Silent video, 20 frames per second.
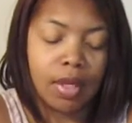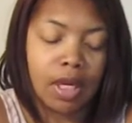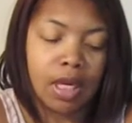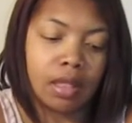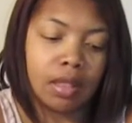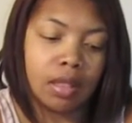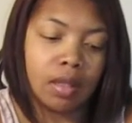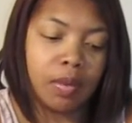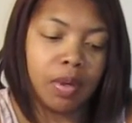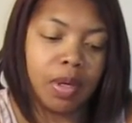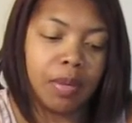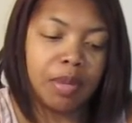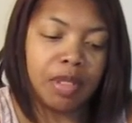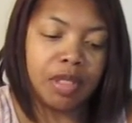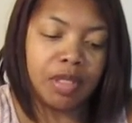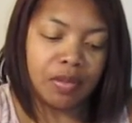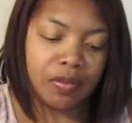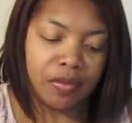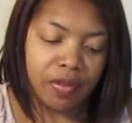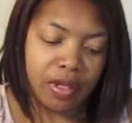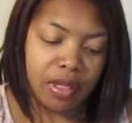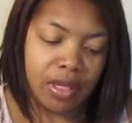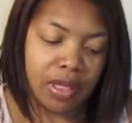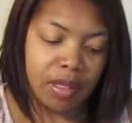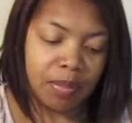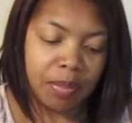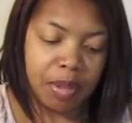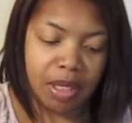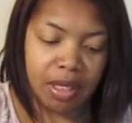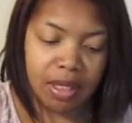So what I'm going to do for
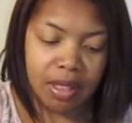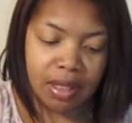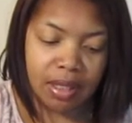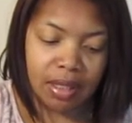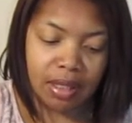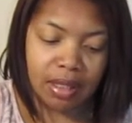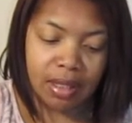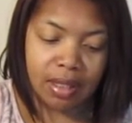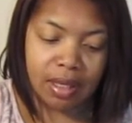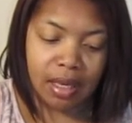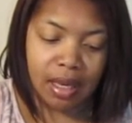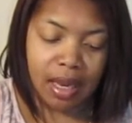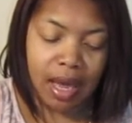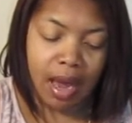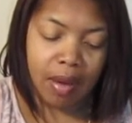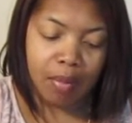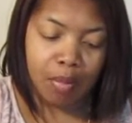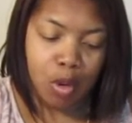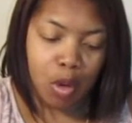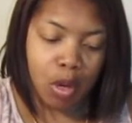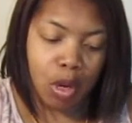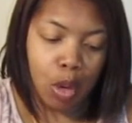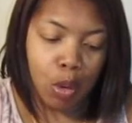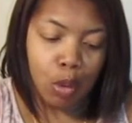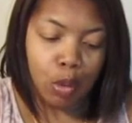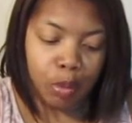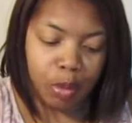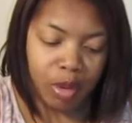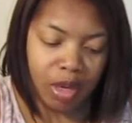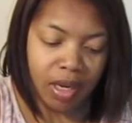this, because this is a lot more
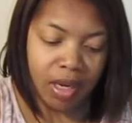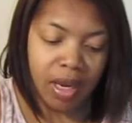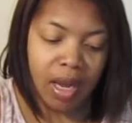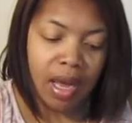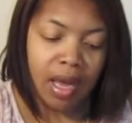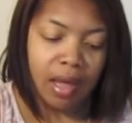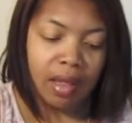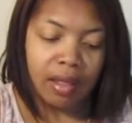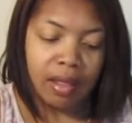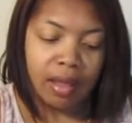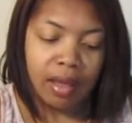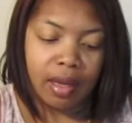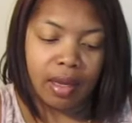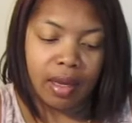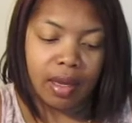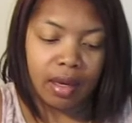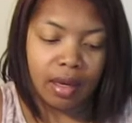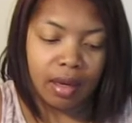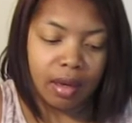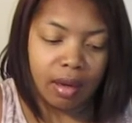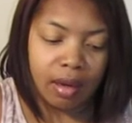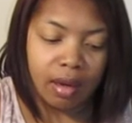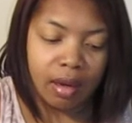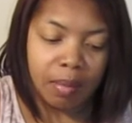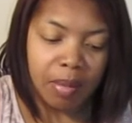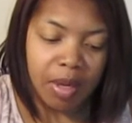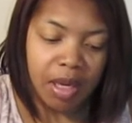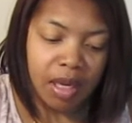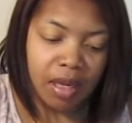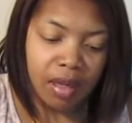open than
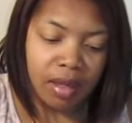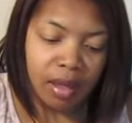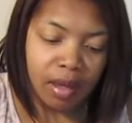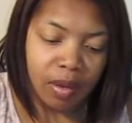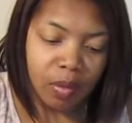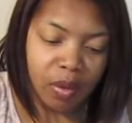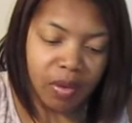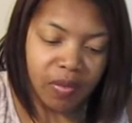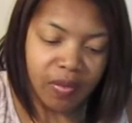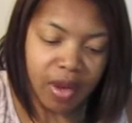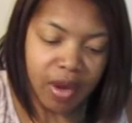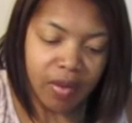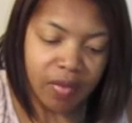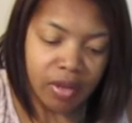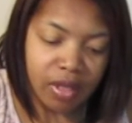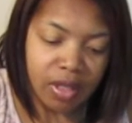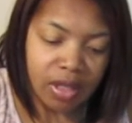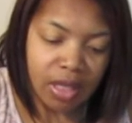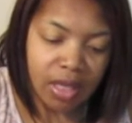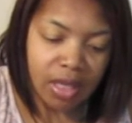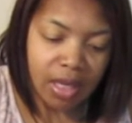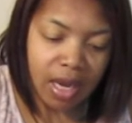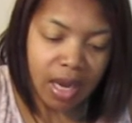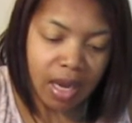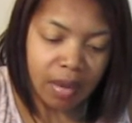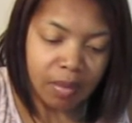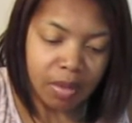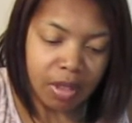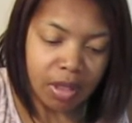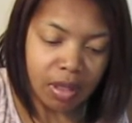anything we've ever done,
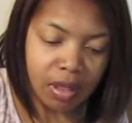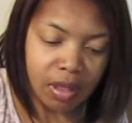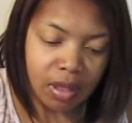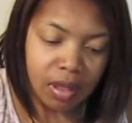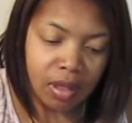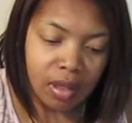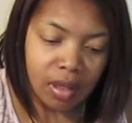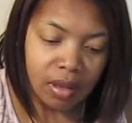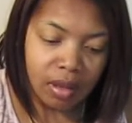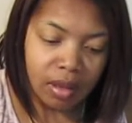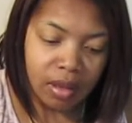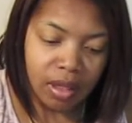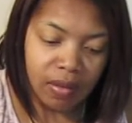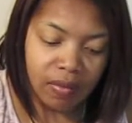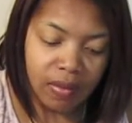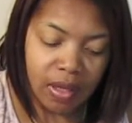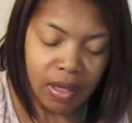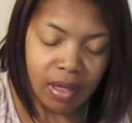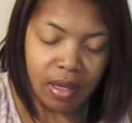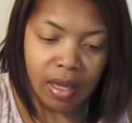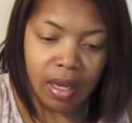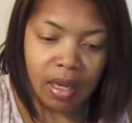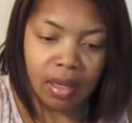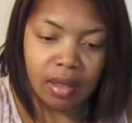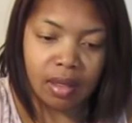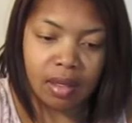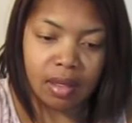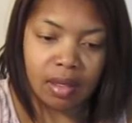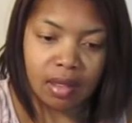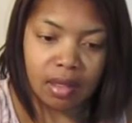I'm just going to leave it
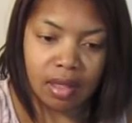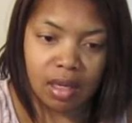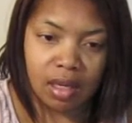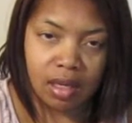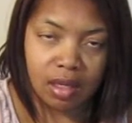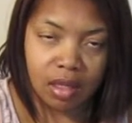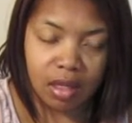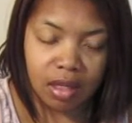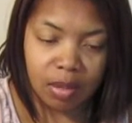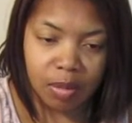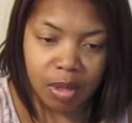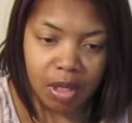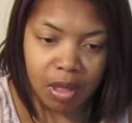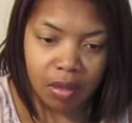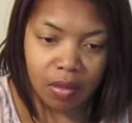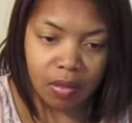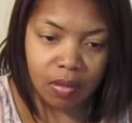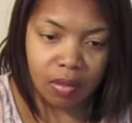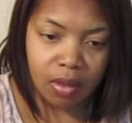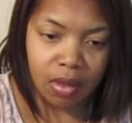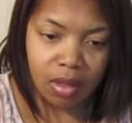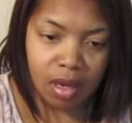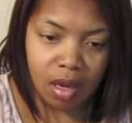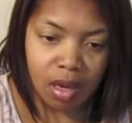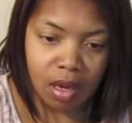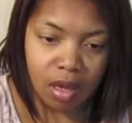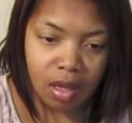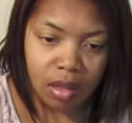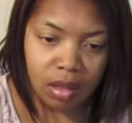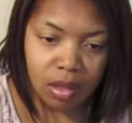like this and just pin those
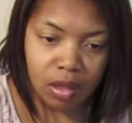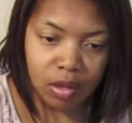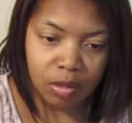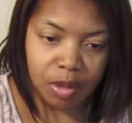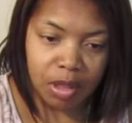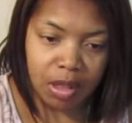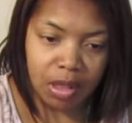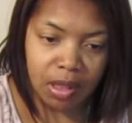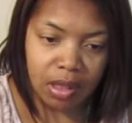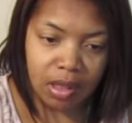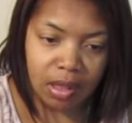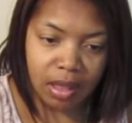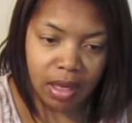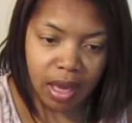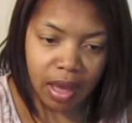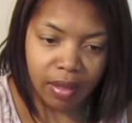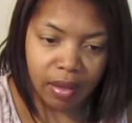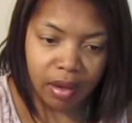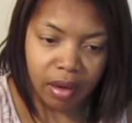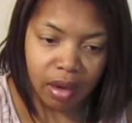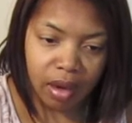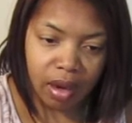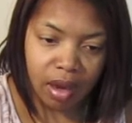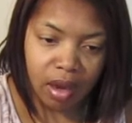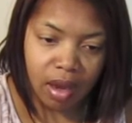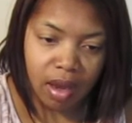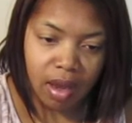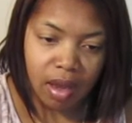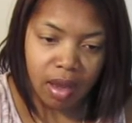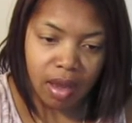two pieces together
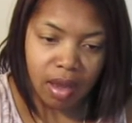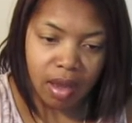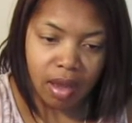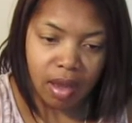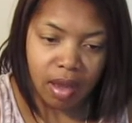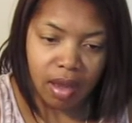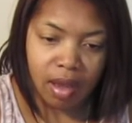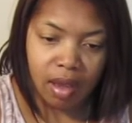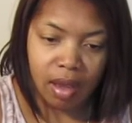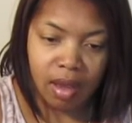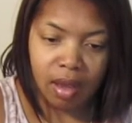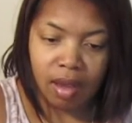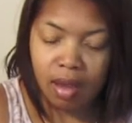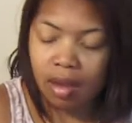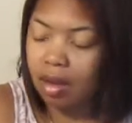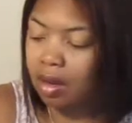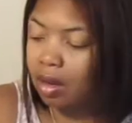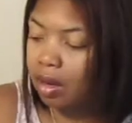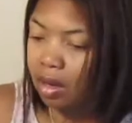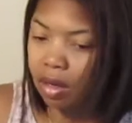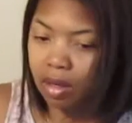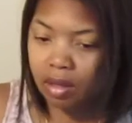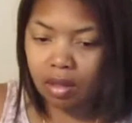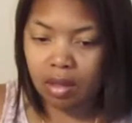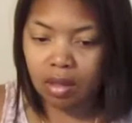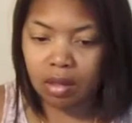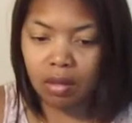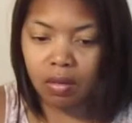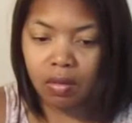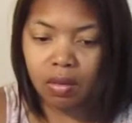and
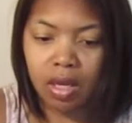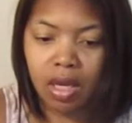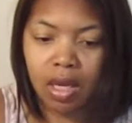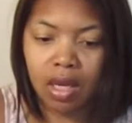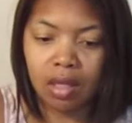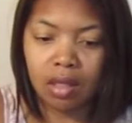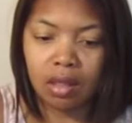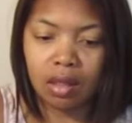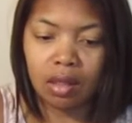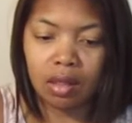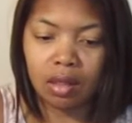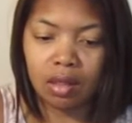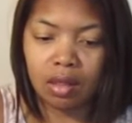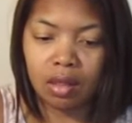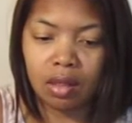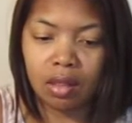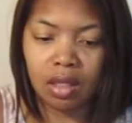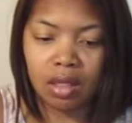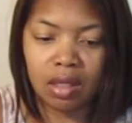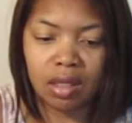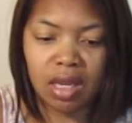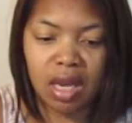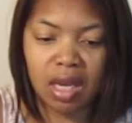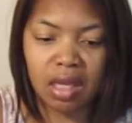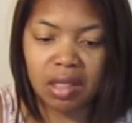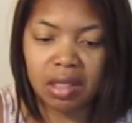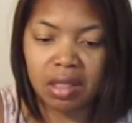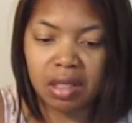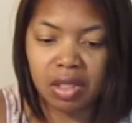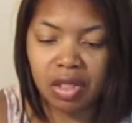just go ahead and
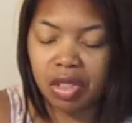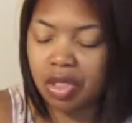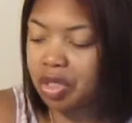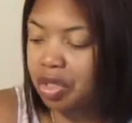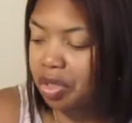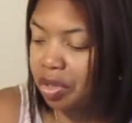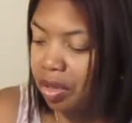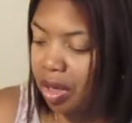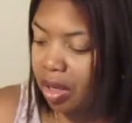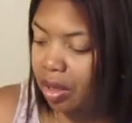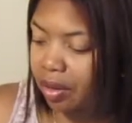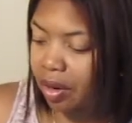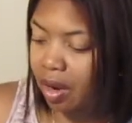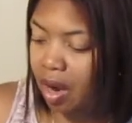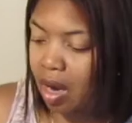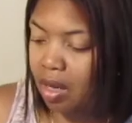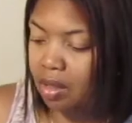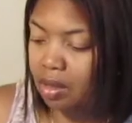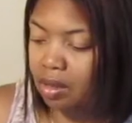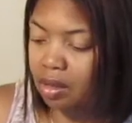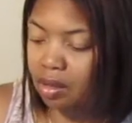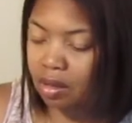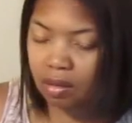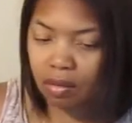zigzag stitch straight across.